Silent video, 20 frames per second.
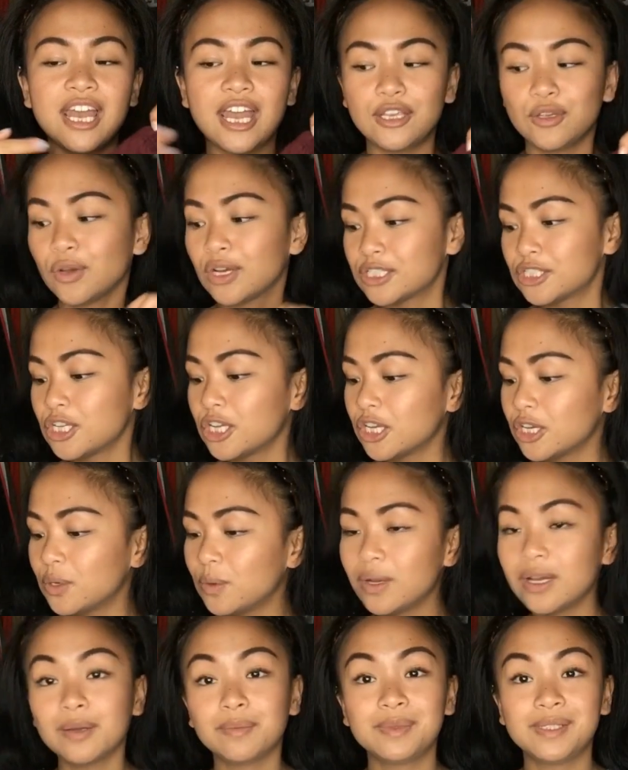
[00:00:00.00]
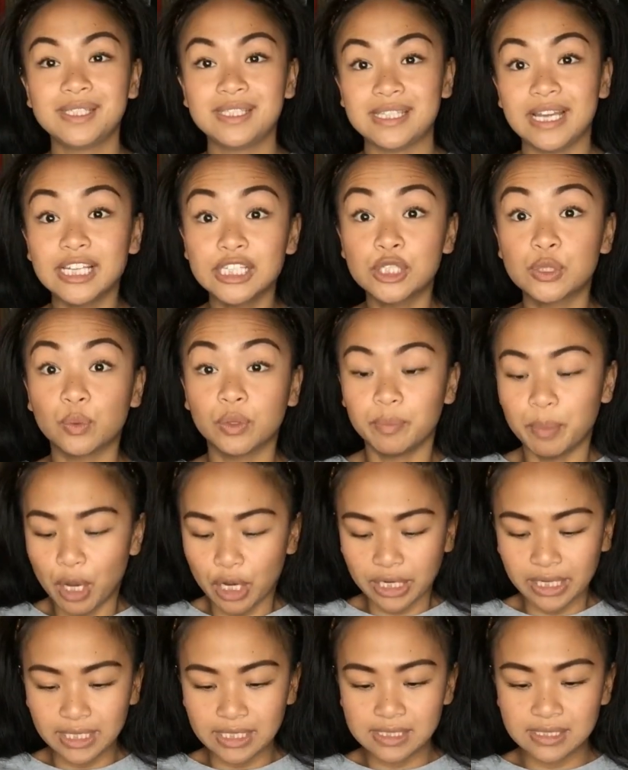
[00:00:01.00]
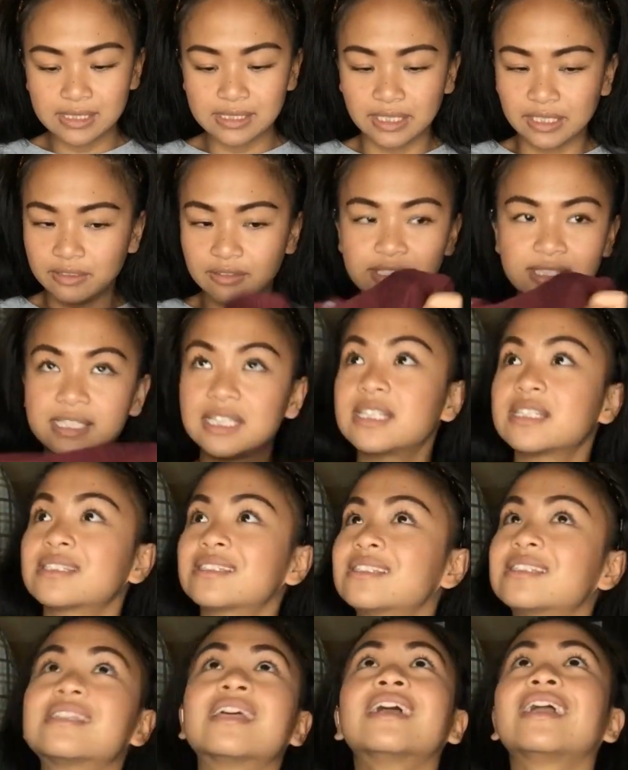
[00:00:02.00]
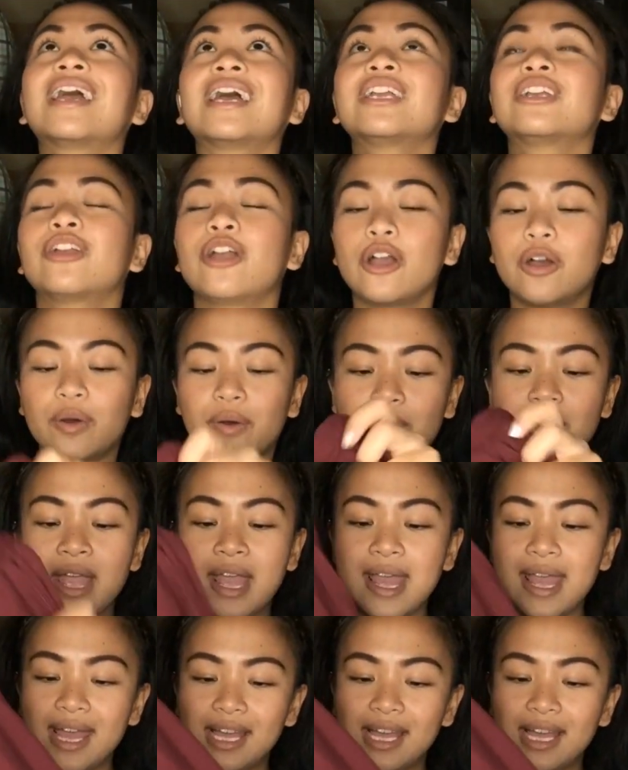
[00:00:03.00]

and you guys know, obsessed with pockets like since the get-go.